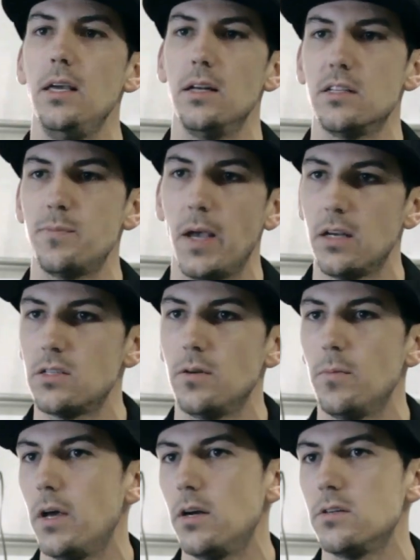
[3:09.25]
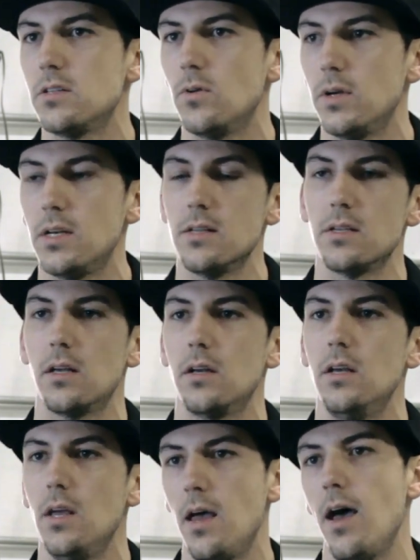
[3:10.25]
heat expansion better, so it doesn't
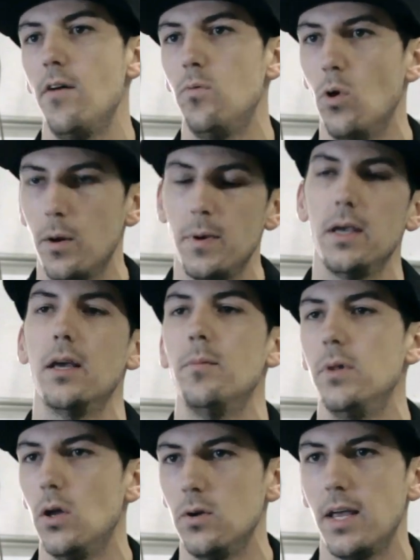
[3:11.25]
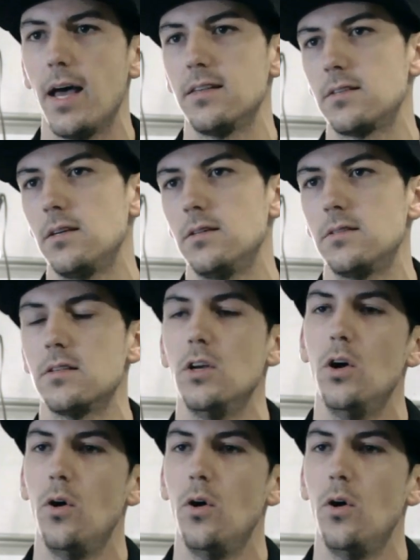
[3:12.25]
have warping and blown gaskets